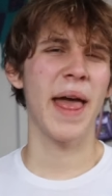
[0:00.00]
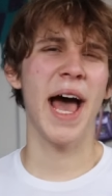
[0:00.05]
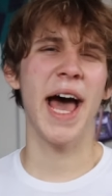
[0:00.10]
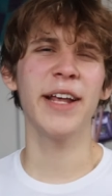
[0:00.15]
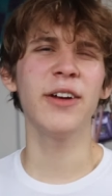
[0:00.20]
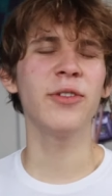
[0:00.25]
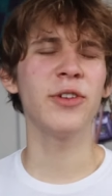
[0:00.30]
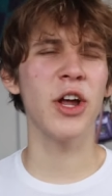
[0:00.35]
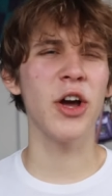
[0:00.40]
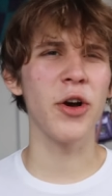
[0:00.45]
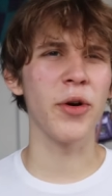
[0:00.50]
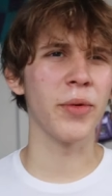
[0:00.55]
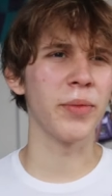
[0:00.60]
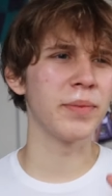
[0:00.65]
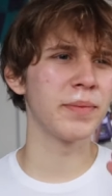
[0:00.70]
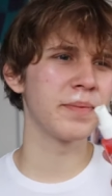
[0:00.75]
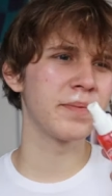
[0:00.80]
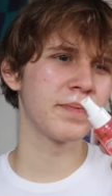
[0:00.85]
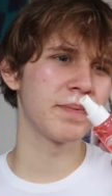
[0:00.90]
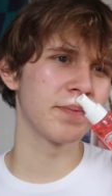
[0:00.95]
I don't
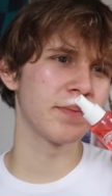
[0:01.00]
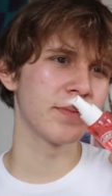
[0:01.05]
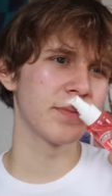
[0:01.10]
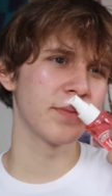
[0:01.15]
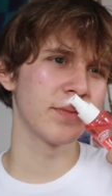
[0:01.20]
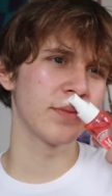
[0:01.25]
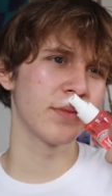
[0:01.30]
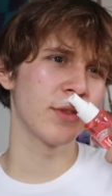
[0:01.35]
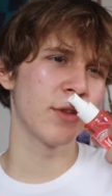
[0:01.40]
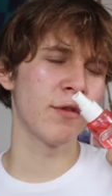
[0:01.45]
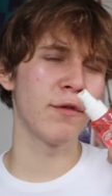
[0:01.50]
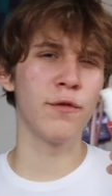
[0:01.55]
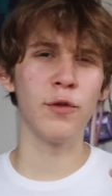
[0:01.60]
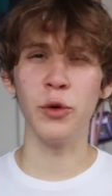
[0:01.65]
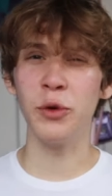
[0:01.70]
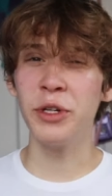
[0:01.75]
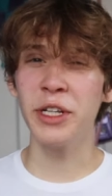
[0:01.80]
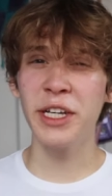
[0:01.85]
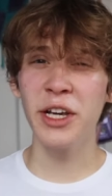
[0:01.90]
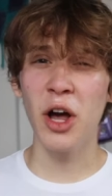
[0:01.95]
know,
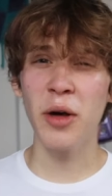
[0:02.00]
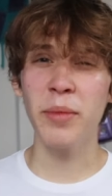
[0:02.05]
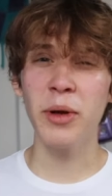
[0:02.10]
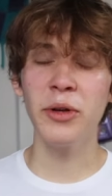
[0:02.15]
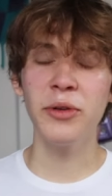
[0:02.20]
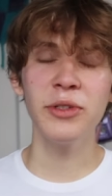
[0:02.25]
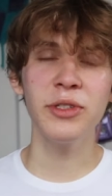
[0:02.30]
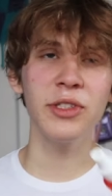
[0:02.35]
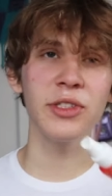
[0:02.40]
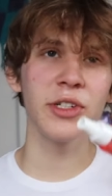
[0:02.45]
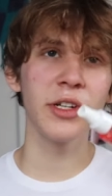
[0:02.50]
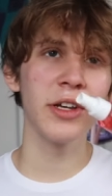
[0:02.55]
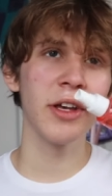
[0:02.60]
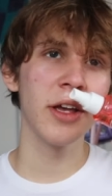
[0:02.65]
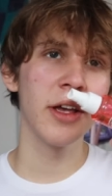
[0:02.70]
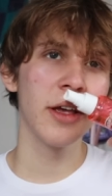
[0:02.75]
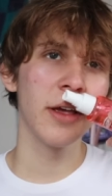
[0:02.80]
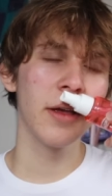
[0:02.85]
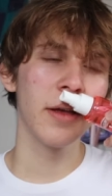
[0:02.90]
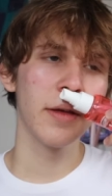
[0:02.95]
foodie almost.
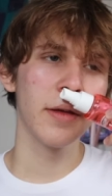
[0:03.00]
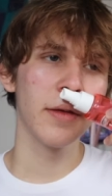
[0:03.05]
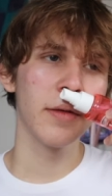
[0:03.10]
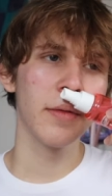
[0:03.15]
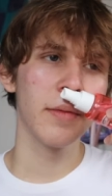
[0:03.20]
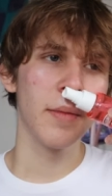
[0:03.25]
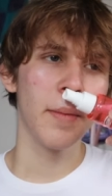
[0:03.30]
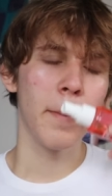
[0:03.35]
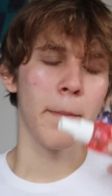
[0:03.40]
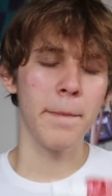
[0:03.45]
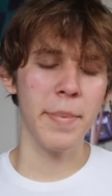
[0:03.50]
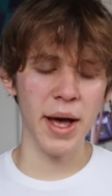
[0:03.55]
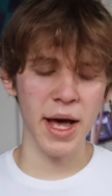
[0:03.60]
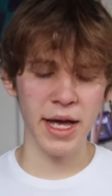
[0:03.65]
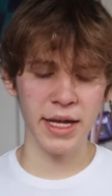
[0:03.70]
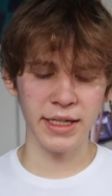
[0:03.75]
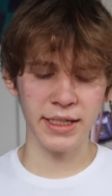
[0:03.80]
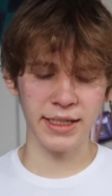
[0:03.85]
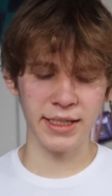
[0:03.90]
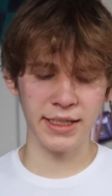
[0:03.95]

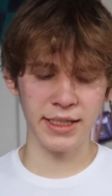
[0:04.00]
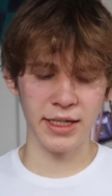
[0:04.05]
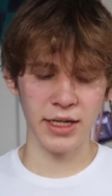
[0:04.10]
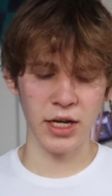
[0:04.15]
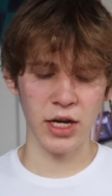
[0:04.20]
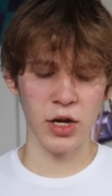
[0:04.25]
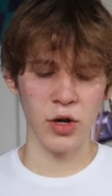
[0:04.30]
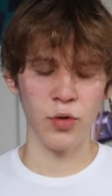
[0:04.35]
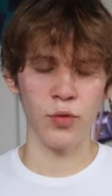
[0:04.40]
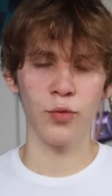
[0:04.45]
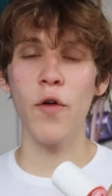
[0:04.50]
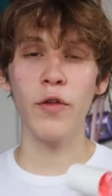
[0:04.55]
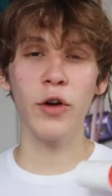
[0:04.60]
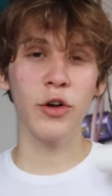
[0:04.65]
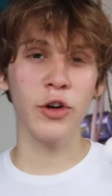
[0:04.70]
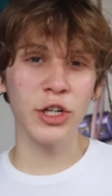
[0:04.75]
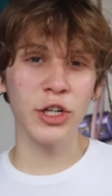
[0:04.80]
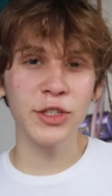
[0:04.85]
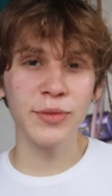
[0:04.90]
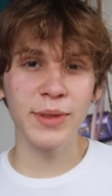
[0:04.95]
But
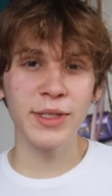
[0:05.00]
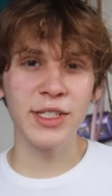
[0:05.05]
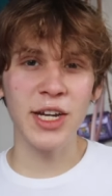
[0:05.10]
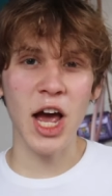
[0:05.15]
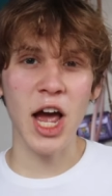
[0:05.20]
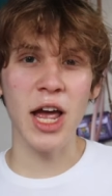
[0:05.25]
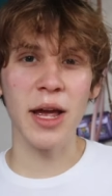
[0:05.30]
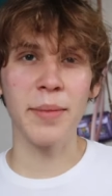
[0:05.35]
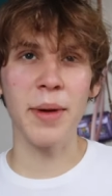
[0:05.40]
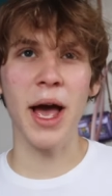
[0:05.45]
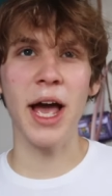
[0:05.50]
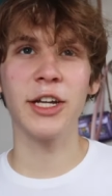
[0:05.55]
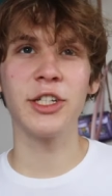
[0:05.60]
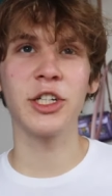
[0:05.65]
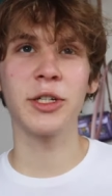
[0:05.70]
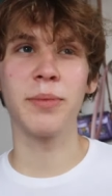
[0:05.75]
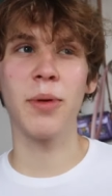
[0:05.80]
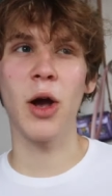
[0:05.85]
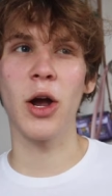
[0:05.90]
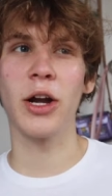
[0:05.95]
over Christmas time, I
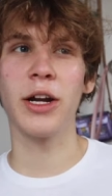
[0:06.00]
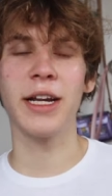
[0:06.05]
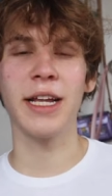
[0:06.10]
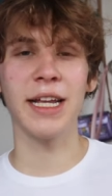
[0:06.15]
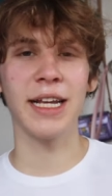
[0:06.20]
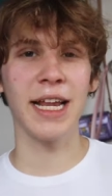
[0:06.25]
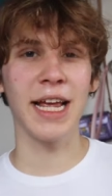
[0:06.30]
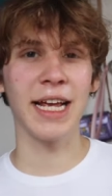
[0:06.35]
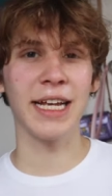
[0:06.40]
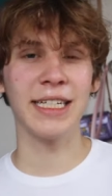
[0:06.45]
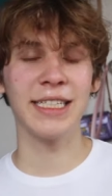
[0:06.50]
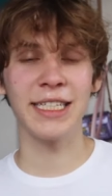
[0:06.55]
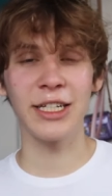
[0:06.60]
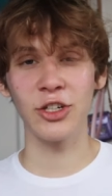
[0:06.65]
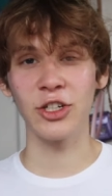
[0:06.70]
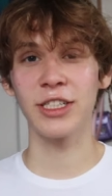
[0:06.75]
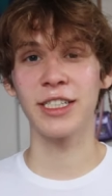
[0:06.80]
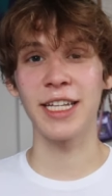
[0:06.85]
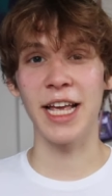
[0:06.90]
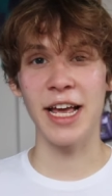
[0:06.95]
took part in a
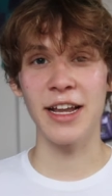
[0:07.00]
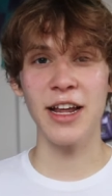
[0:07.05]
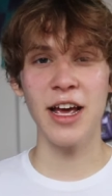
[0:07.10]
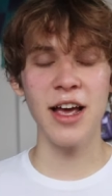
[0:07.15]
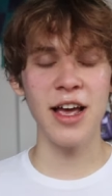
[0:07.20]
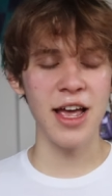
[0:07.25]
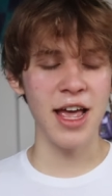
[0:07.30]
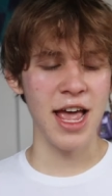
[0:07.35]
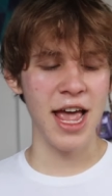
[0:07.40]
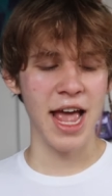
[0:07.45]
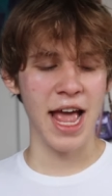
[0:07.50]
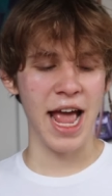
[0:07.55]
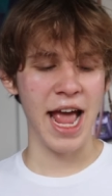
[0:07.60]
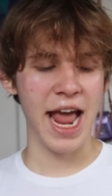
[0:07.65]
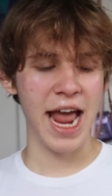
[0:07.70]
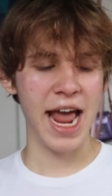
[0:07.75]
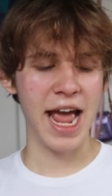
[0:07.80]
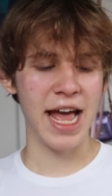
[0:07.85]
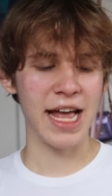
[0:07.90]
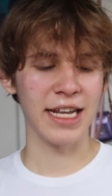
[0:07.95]
Secret Santa
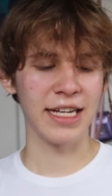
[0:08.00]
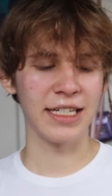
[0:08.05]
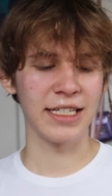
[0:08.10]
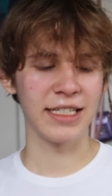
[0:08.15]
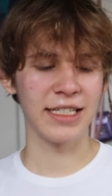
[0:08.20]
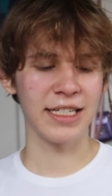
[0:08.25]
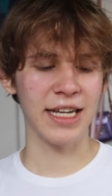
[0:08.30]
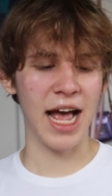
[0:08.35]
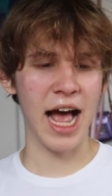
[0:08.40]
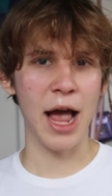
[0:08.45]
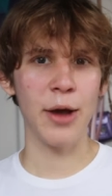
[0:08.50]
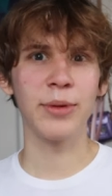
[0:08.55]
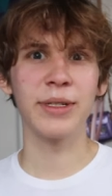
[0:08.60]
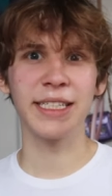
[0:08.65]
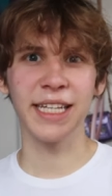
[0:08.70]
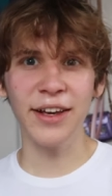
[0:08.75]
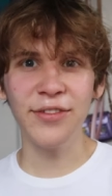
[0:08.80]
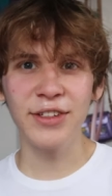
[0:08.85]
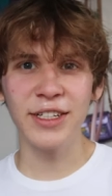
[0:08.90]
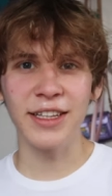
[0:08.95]
and I
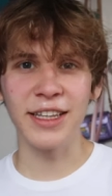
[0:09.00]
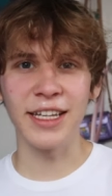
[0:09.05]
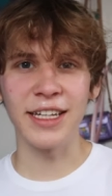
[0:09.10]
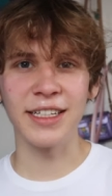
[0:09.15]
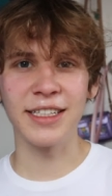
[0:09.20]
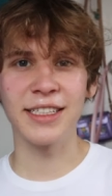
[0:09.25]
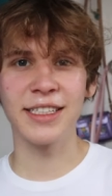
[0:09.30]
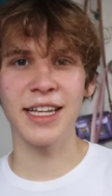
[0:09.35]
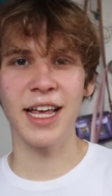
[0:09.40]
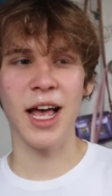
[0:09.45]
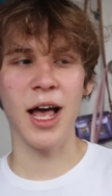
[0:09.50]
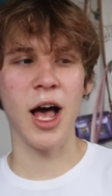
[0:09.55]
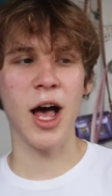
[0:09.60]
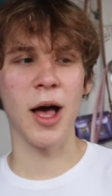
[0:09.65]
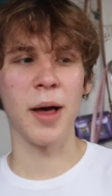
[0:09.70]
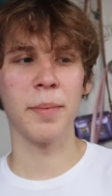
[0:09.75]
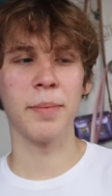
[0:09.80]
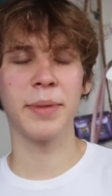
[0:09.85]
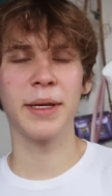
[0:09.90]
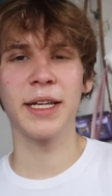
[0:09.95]
was gifted this
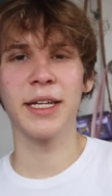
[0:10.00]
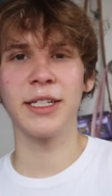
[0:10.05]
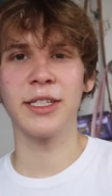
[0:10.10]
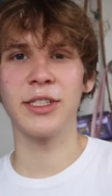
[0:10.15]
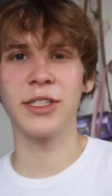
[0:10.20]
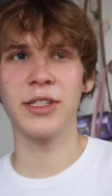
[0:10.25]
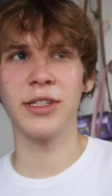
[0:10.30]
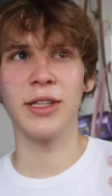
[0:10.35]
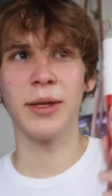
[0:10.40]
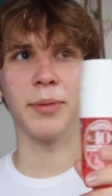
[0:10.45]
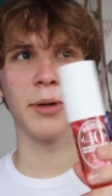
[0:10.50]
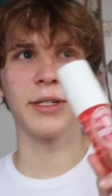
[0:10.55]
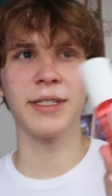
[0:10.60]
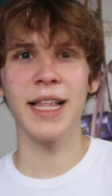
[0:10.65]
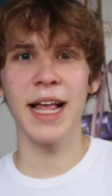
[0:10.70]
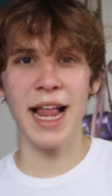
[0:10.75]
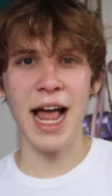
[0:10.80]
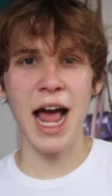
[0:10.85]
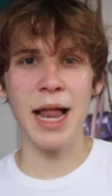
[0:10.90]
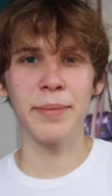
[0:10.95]
um, because the
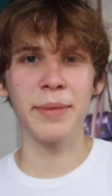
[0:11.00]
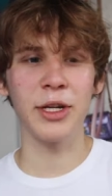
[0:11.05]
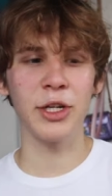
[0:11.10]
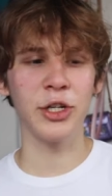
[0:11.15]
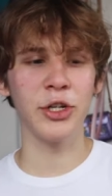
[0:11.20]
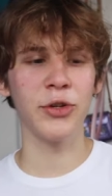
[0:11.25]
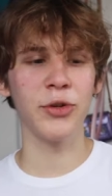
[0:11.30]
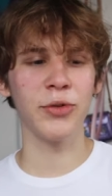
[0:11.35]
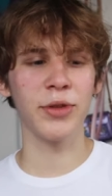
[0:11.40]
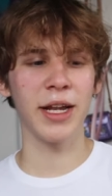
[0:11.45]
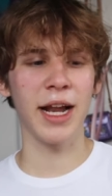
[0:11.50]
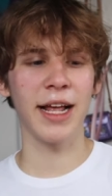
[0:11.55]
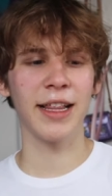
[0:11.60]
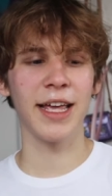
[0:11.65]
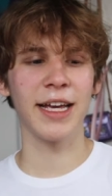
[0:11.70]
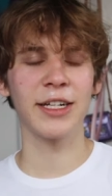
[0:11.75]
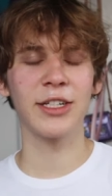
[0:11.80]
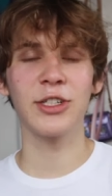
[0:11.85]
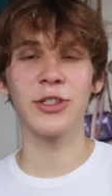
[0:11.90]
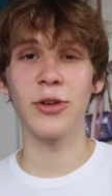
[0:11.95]
person that had me knew that I
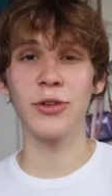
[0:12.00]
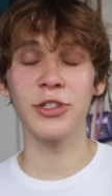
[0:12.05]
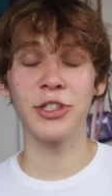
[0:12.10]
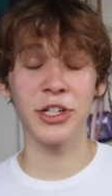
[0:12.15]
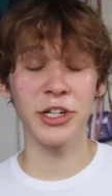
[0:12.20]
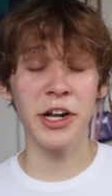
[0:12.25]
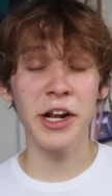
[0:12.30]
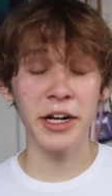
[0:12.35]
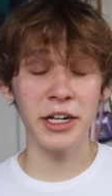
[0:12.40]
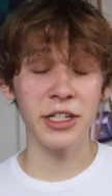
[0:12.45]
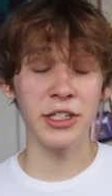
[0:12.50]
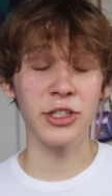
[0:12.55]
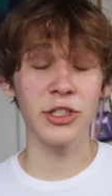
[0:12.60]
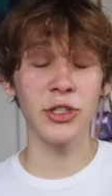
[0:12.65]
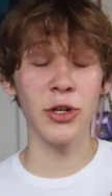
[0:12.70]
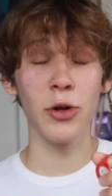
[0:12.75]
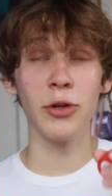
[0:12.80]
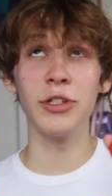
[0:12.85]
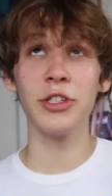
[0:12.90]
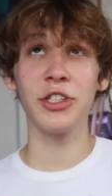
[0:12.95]
liked Sol de, Janeiro,
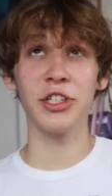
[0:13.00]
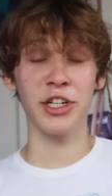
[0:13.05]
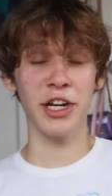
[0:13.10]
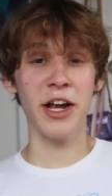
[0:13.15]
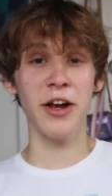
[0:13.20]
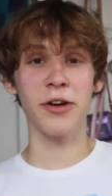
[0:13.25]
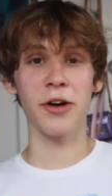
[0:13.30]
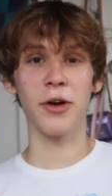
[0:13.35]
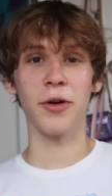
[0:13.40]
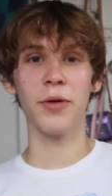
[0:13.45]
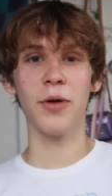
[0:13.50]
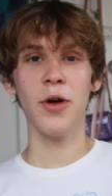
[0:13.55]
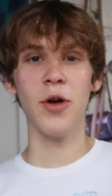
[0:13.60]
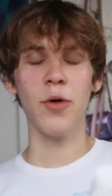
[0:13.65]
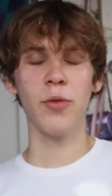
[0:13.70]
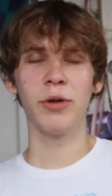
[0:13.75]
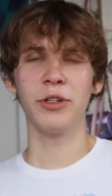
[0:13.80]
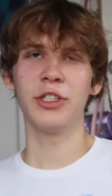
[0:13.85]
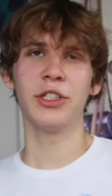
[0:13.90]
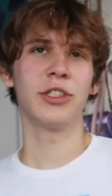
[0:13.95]
Sol de Janeiro,
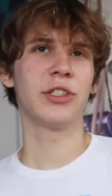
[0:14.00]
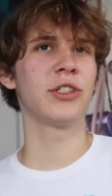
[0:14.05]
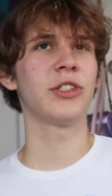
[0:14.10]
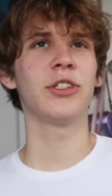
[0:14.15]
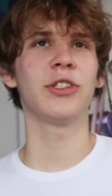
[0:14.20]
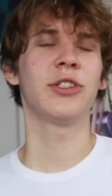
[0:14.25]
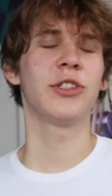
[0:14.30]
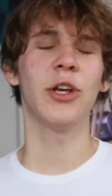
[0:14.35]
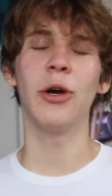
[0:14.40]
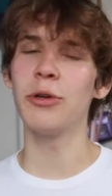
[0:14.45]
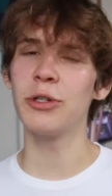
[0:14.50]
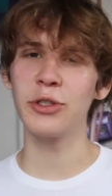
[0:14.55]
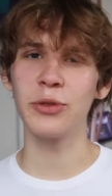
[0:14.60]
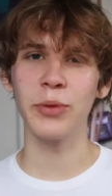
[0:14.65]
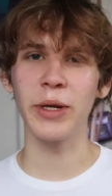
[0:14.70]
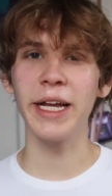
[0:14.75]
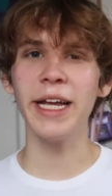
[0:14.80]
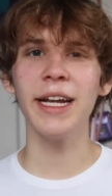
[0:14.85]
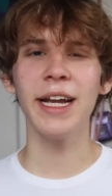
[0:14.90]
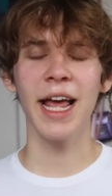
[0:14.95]
which is so
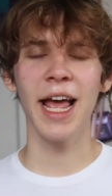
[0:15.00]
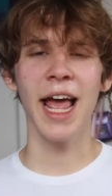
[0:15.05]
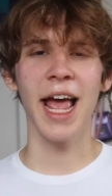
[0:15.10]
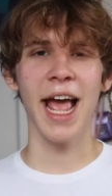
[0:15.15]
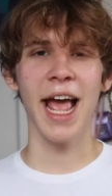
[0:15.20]
sweet.